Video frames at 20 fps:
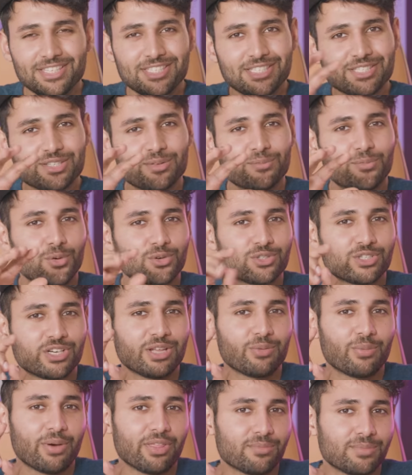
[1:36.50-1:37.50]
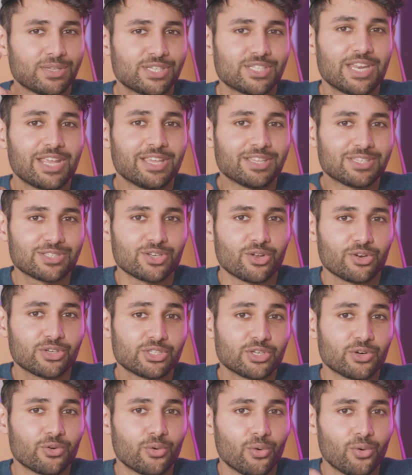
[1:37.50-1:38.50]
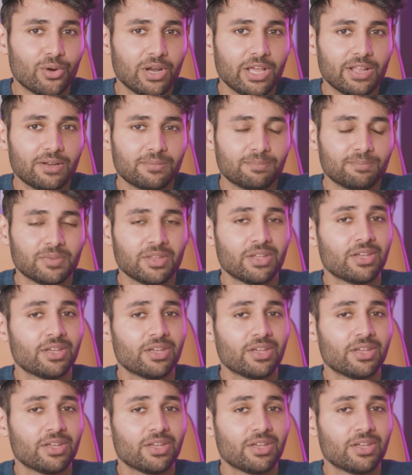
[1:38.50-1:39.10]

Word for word: This is unfortunately where the mistakes started to crawl in.